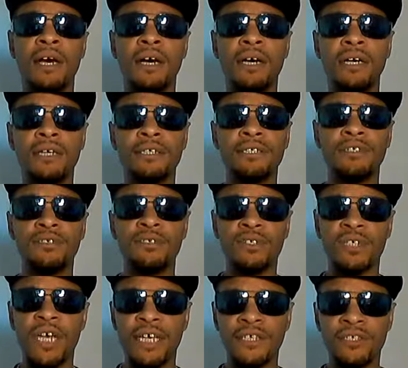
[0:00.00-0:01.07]
You
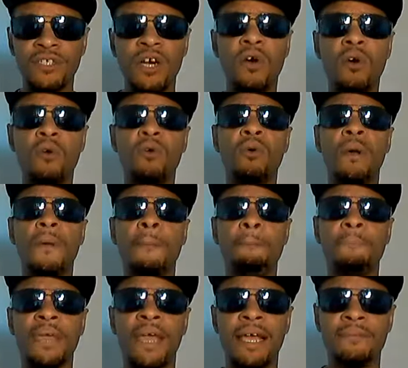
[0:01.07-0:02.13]
guys know
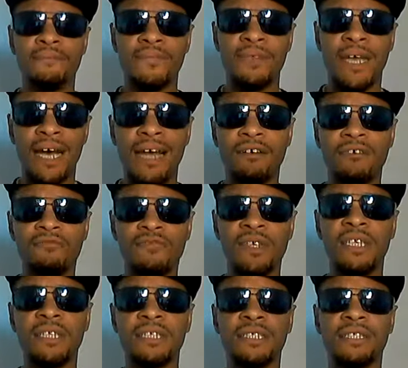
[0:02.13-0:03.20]
that I don't
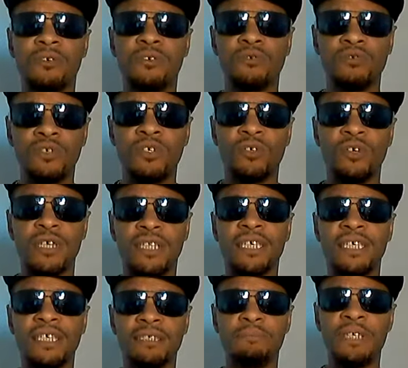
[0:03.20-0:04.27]
feel as though, you know, I think
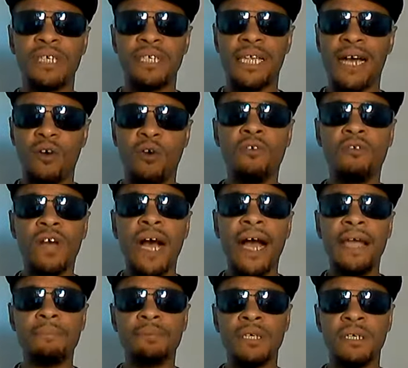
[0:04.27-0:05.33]
he's been
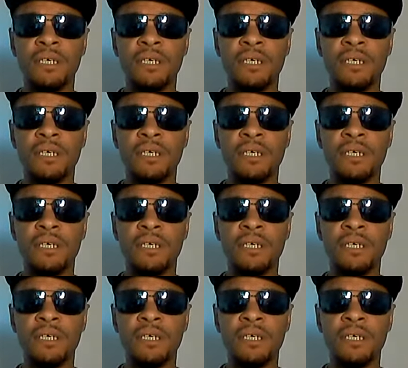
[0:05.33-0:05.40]
overhyped,